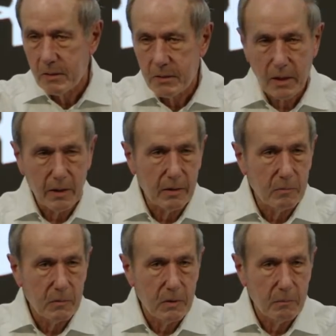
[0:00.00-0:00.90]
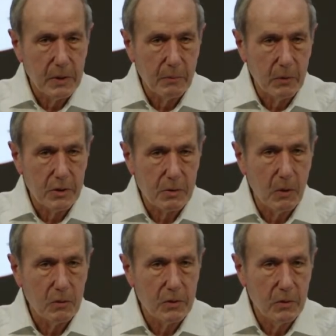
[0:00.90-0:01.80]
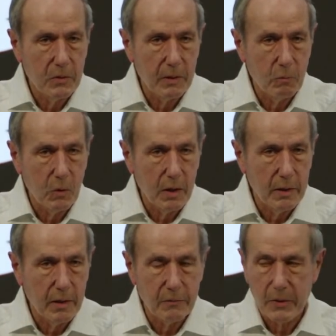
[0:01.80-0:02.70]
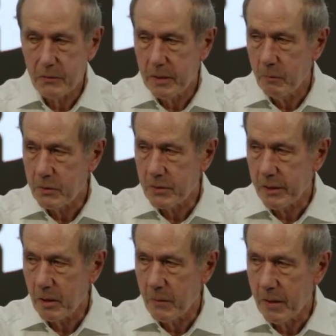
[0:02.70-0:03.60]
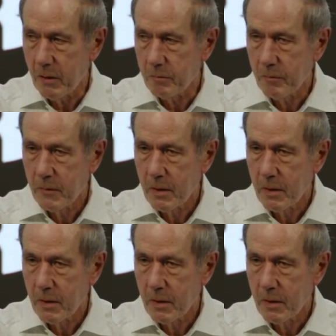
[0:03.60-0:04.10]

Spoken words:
telling people he spoke to that an NFL team was thinking about